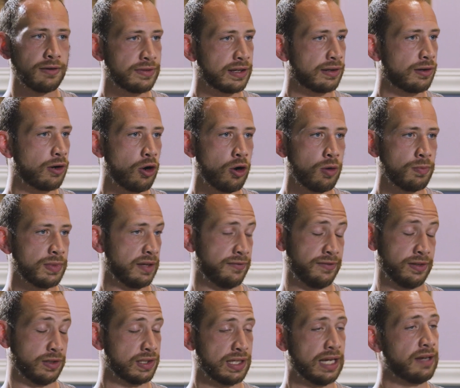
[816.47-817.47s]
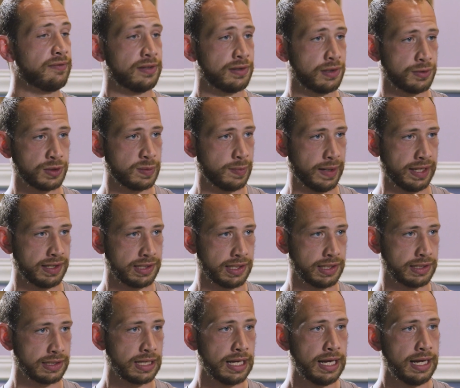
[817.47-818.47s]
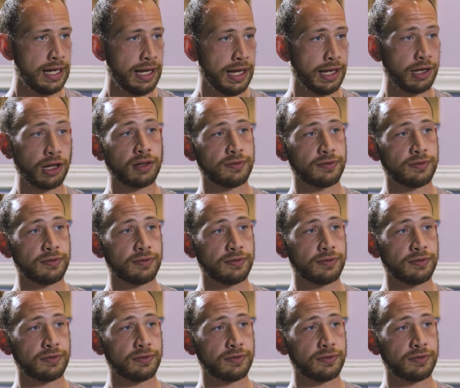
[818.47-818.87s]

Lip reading: they love their home, they feel safe in those spaces.